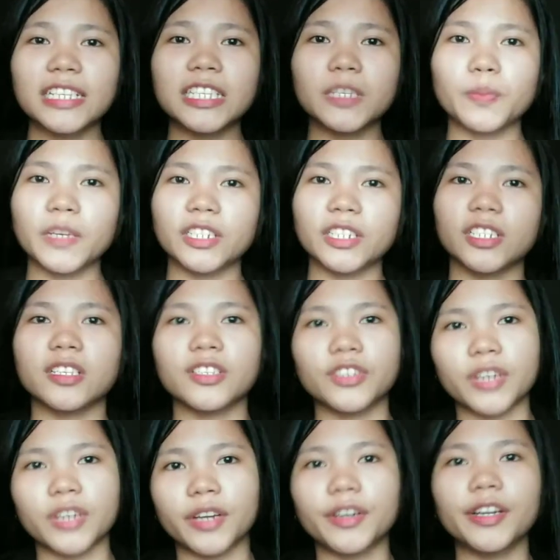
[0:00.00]
These
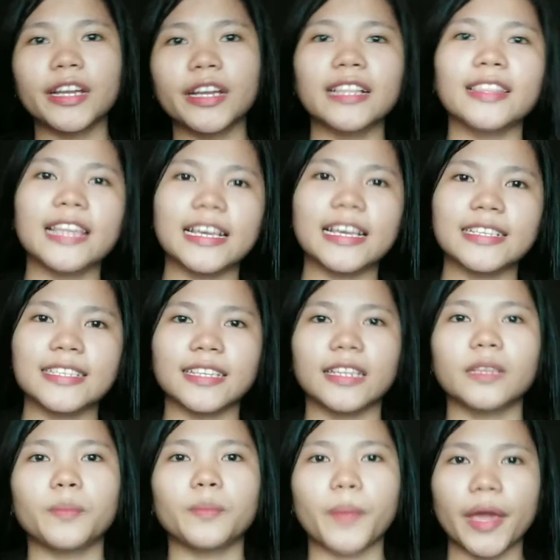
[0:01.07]
species generally
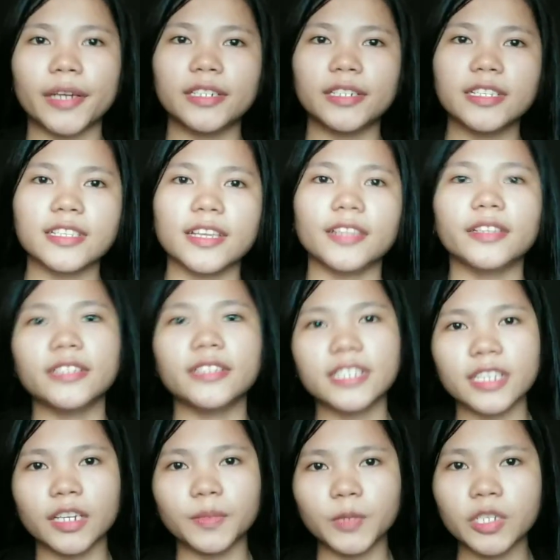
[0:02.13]
nest in pairs, and the
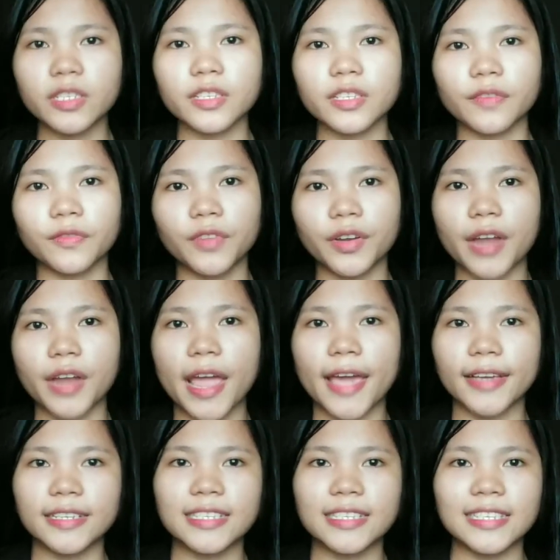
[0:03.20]
descriptions of their
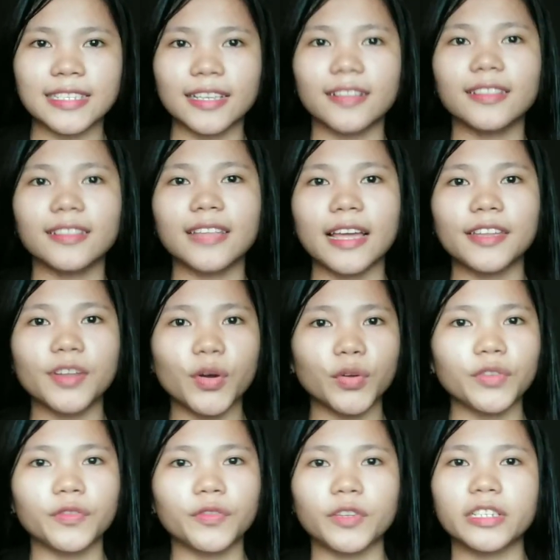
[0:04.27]
egg is still
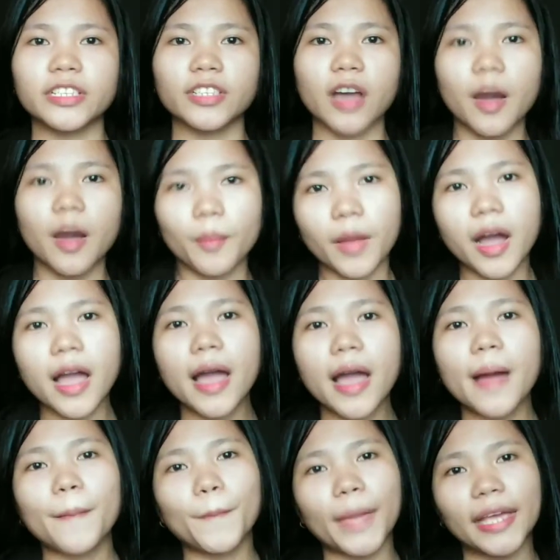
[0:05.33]
unknown for some.
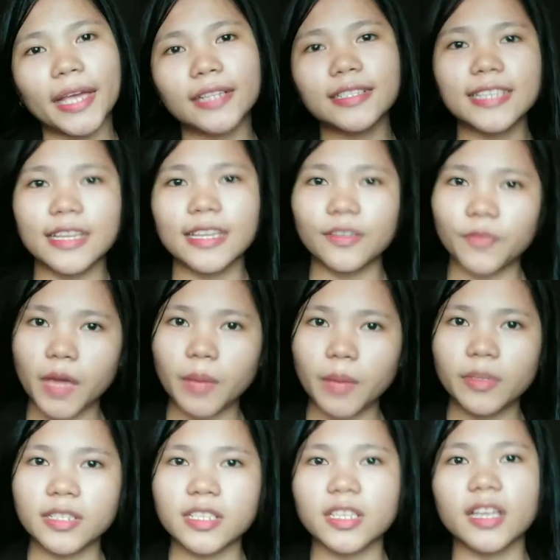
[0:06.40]
Males and
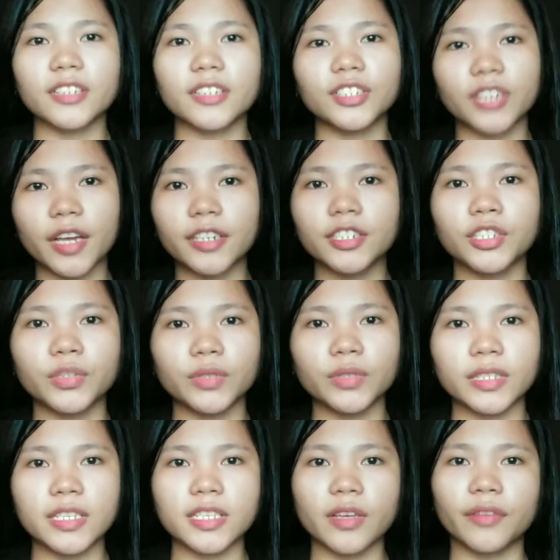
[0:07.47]
females share
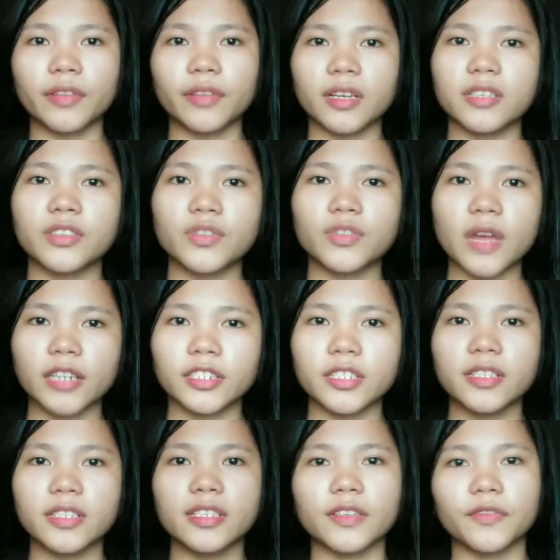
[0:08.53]
duties on the
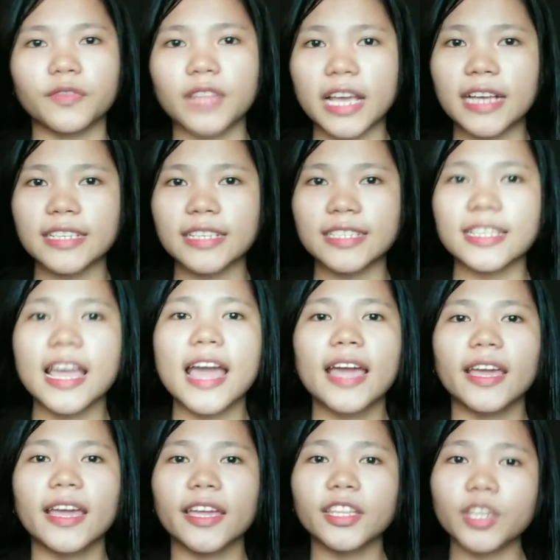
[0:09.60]
constructions of nest,
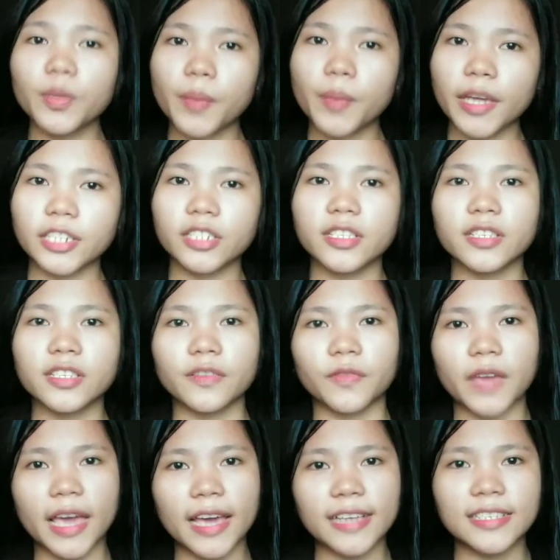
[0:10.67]
incubations
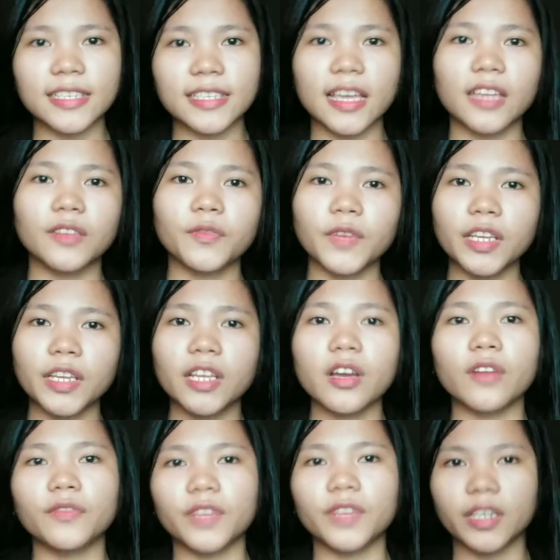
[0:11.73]
of eggs, and
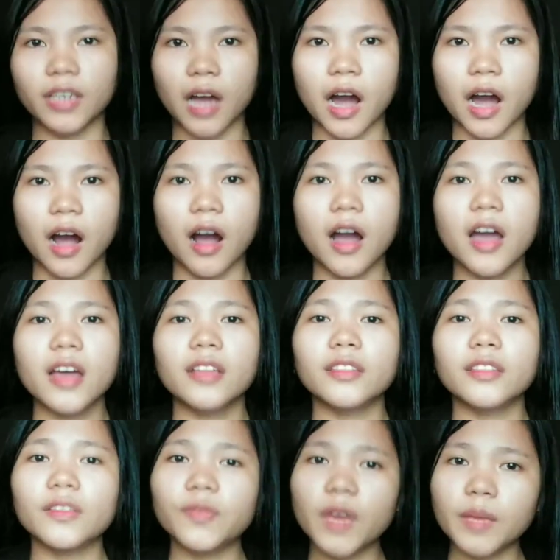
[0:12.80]
feeding of the young.
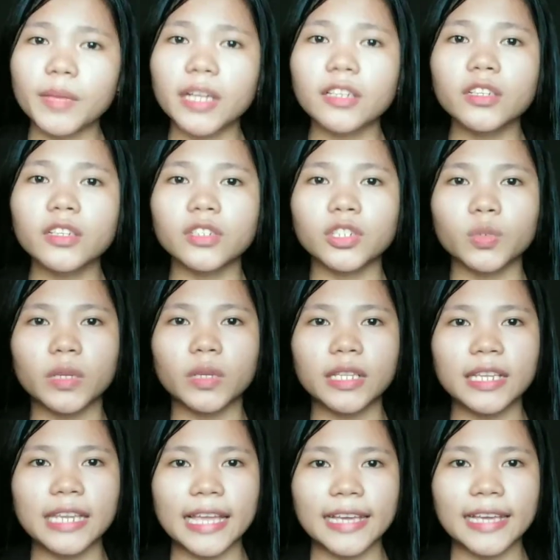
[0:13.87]
The female
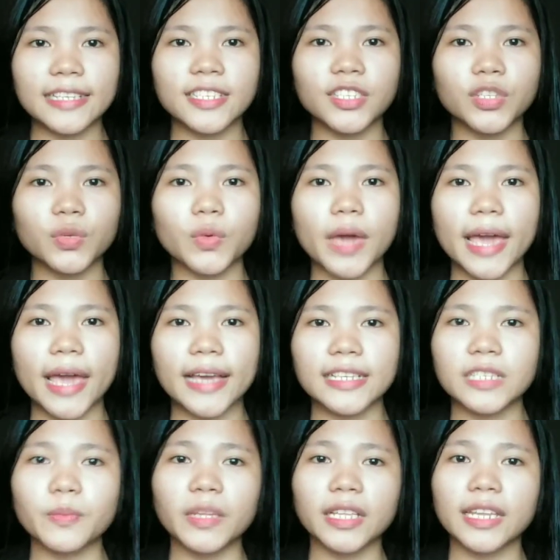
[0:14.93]
usually lays 2
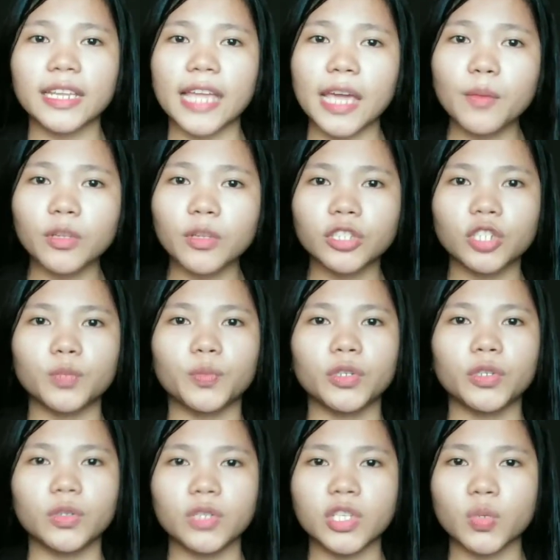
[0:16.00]
eggs but can able
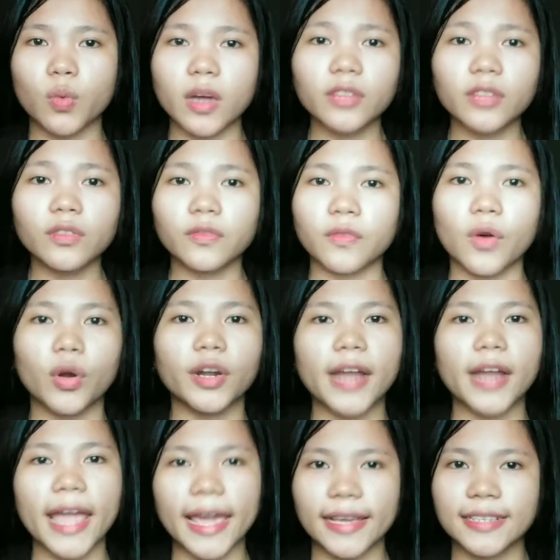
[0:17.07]
to produce 1 to
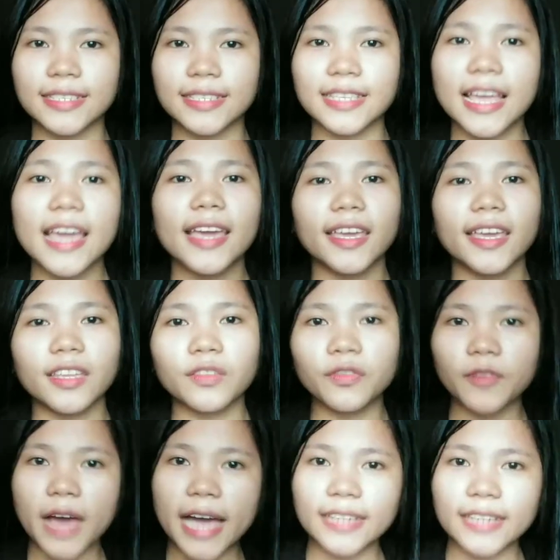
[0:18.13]
4 eggs.
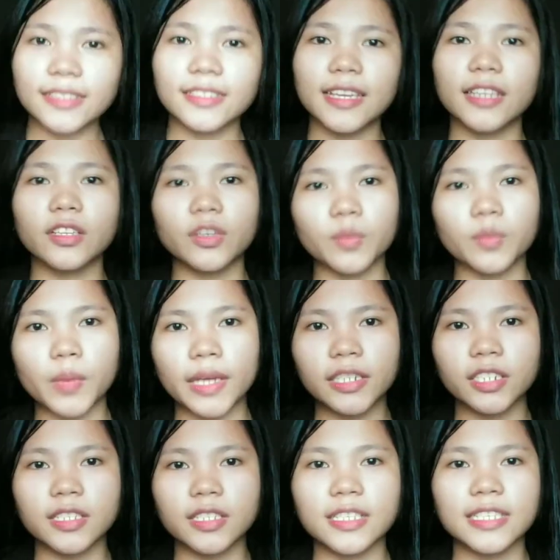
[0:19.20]
In fact, the
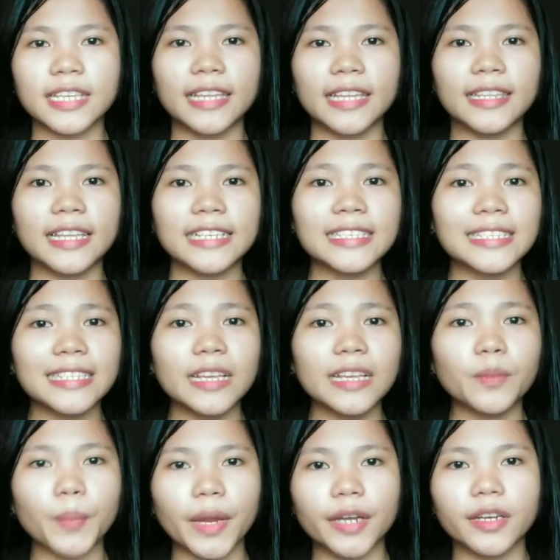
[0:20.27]
incubations and
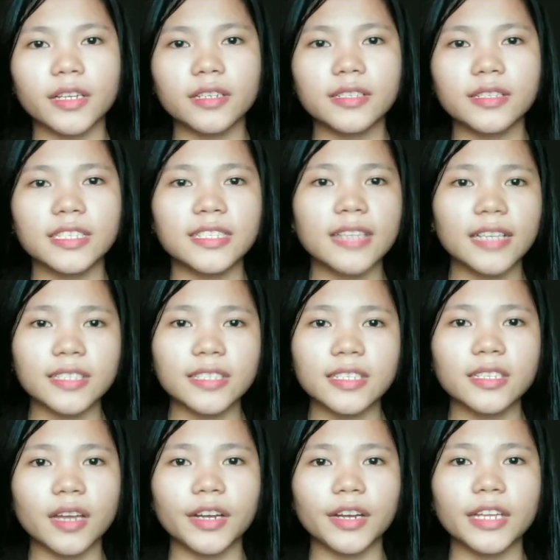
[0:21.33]
nesting periods
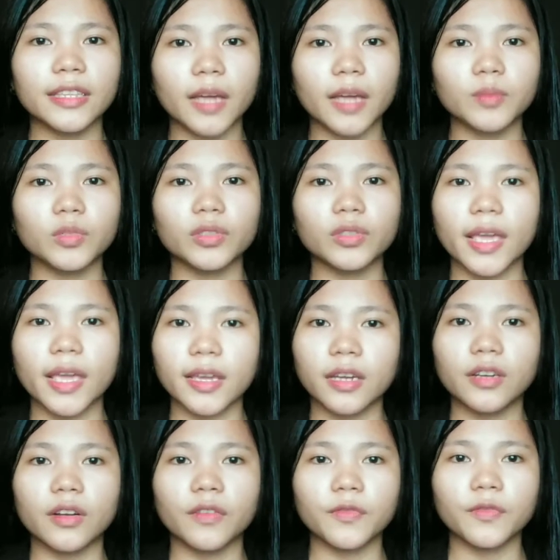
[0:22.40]
necessary time to
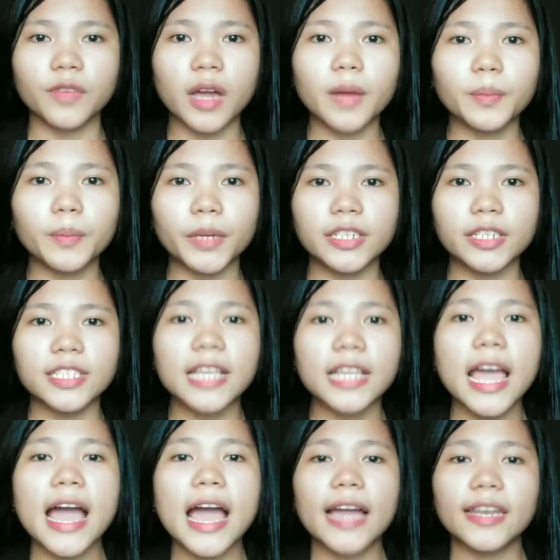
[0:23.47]
take care of young
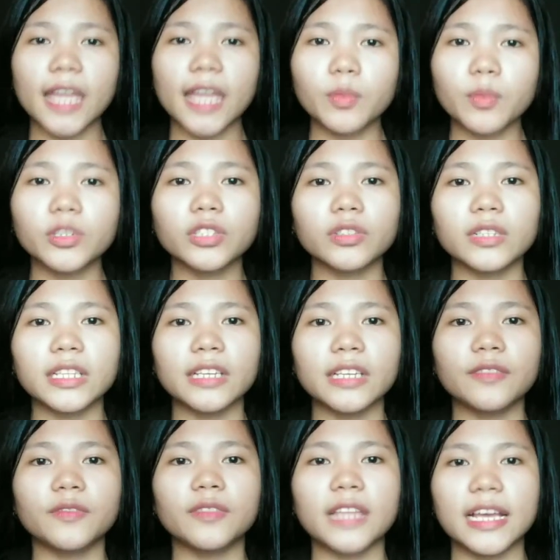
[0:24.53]
birds unable to
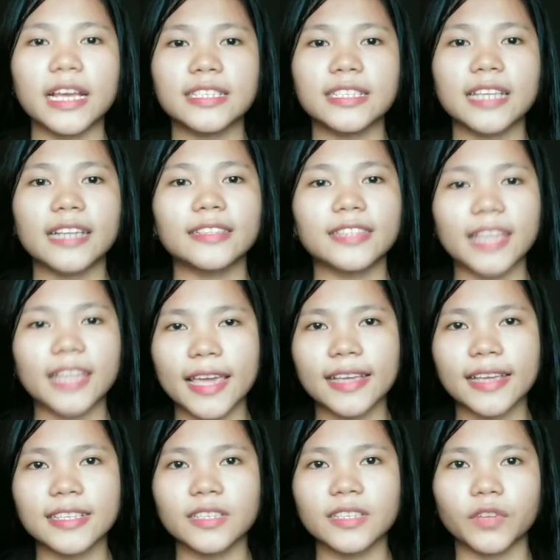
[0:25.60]
leave nest
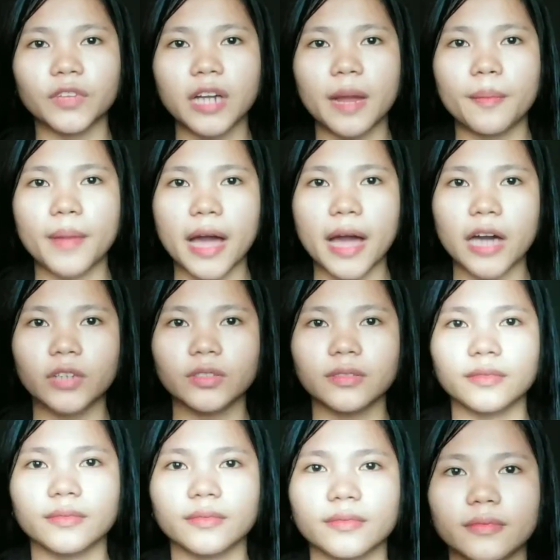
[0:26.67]
takes for
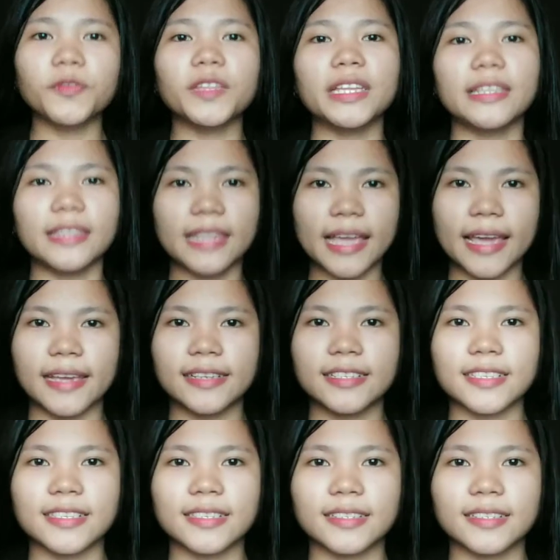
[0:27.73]
about 15
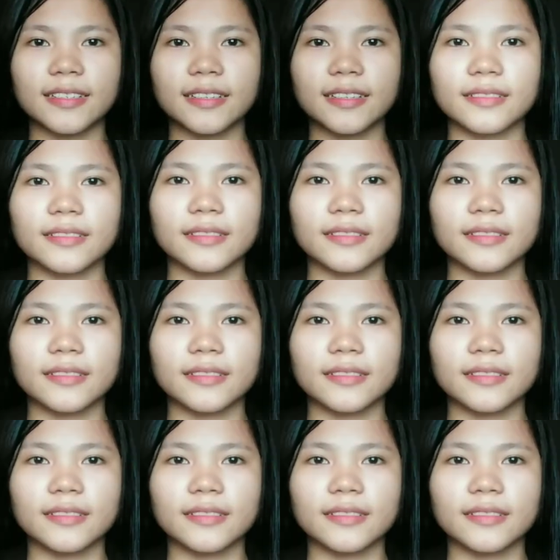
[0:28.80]
days.